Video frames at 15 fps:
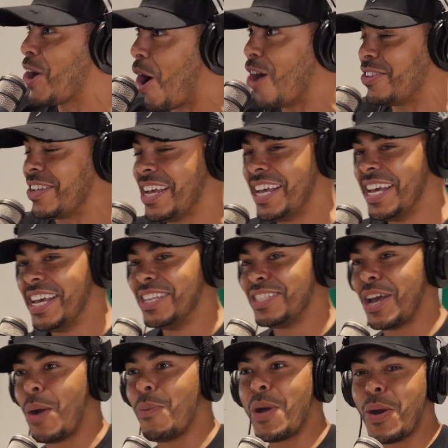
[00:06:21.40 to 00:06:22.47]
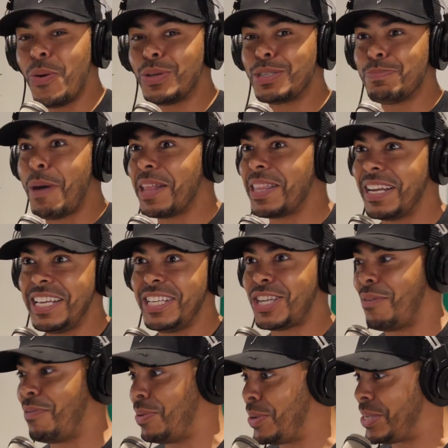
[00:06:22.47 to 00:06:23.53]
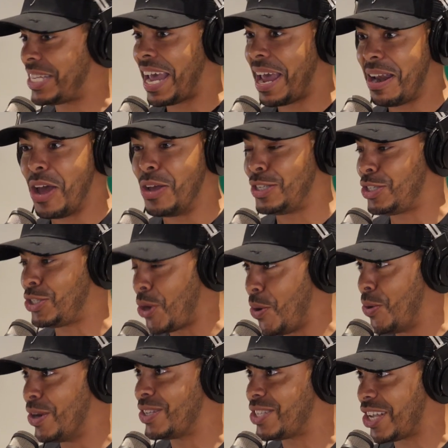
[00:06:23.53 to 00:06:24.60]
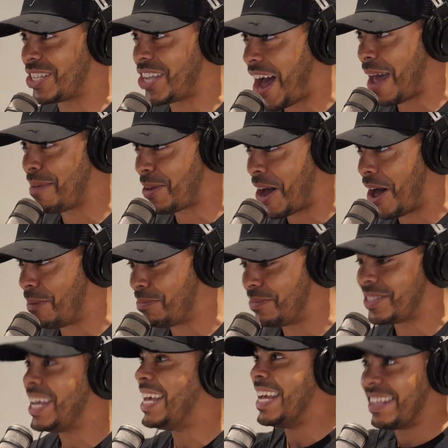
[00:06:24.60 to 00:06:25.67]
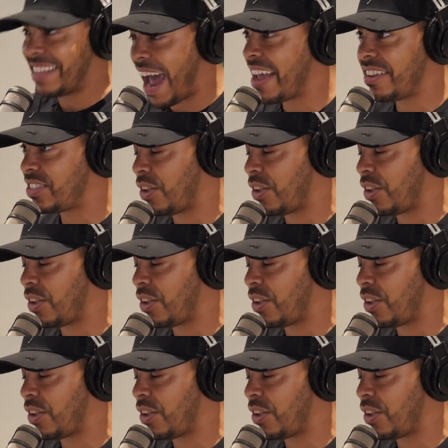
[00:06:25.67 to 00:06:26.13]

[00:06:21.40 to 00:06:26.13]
God. So we're all smudding each other. We're saying, as soon as the time comes, that is